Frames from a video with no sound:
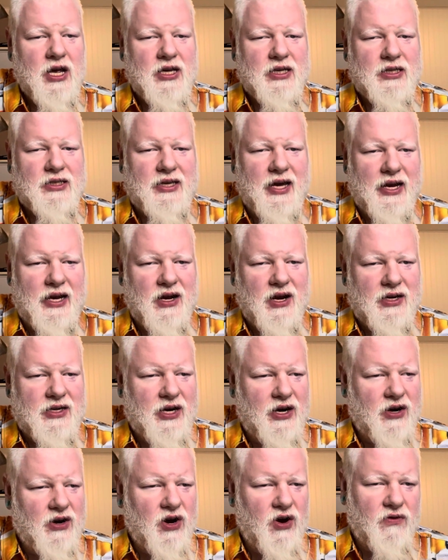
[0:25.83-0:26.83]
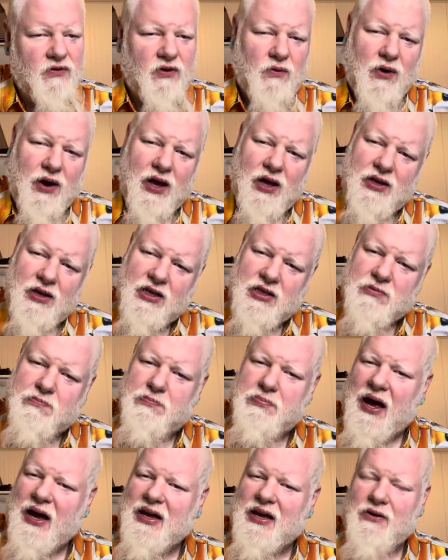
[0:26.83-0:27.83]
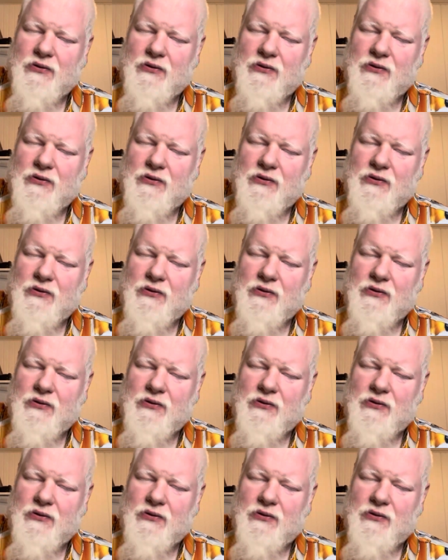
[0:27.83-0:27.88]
stayed in Ontario for a while, and he's back